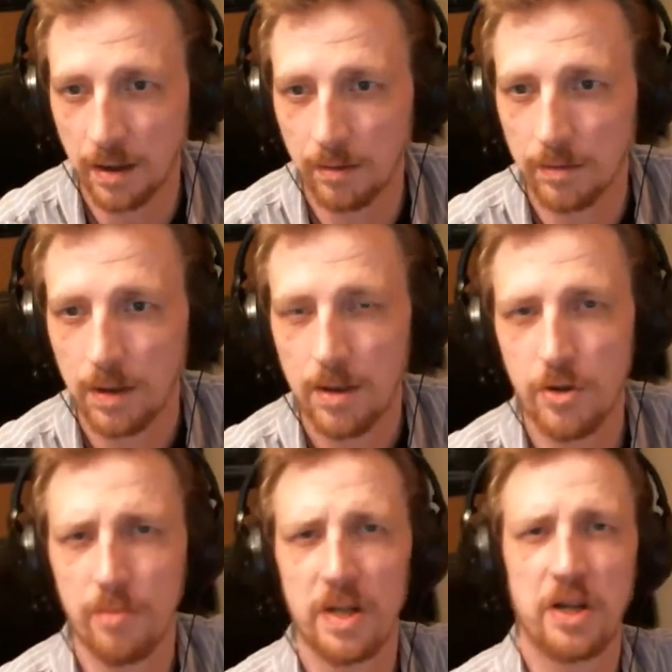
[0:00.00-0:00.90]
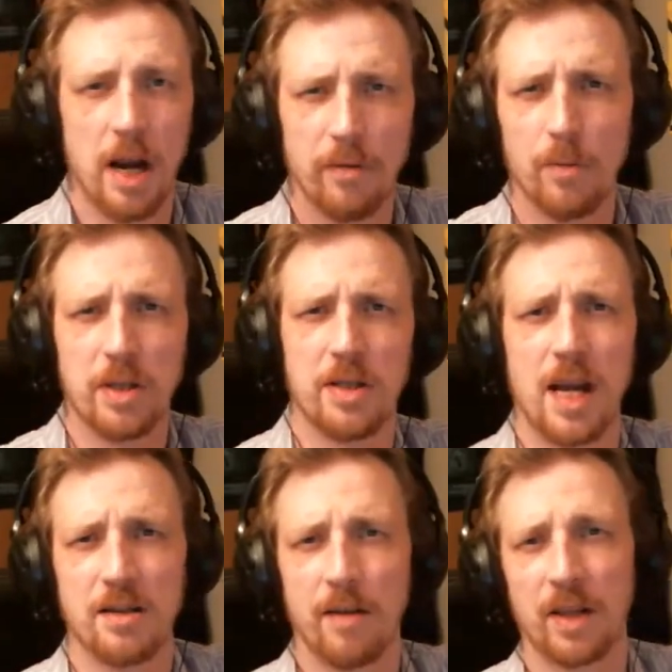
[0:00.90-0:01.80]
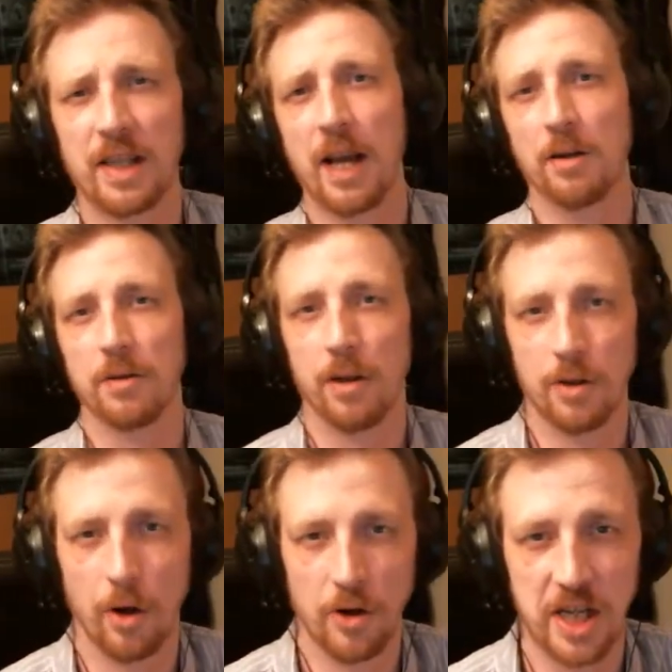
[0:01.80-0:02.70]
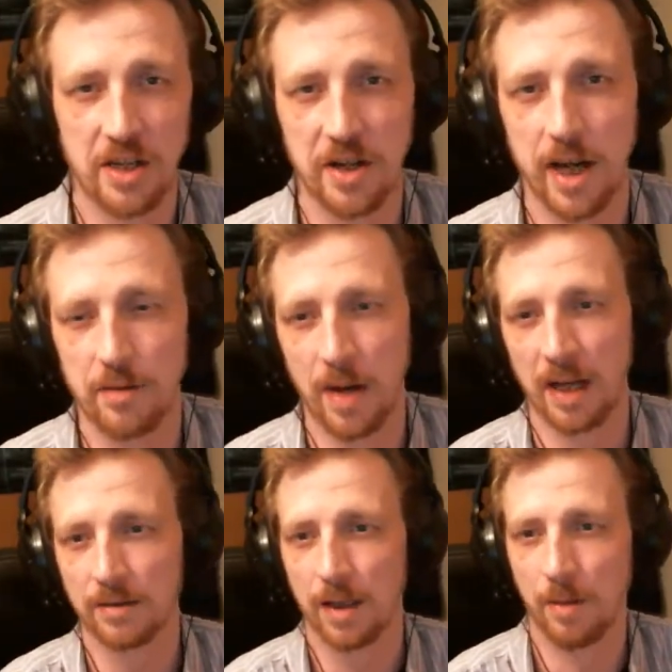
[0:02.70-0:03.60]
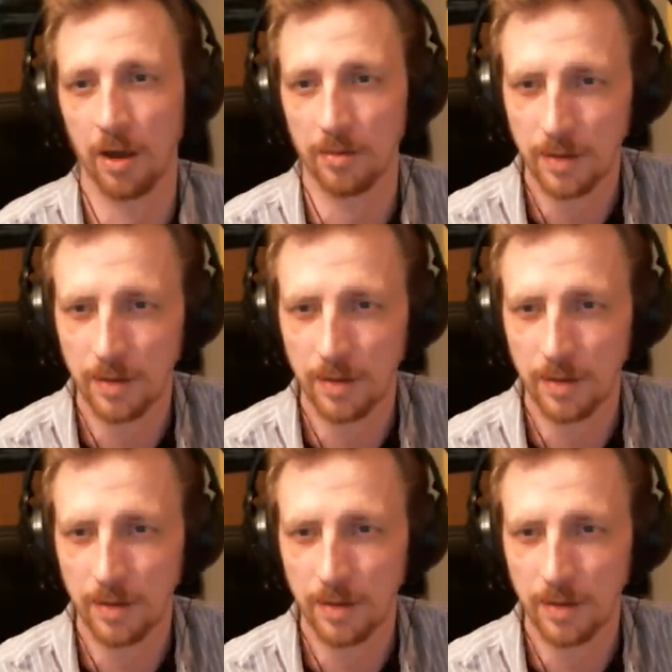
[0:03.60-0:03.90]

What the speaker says: So you should be careful with saying stuff like that on the internet, man. Come on.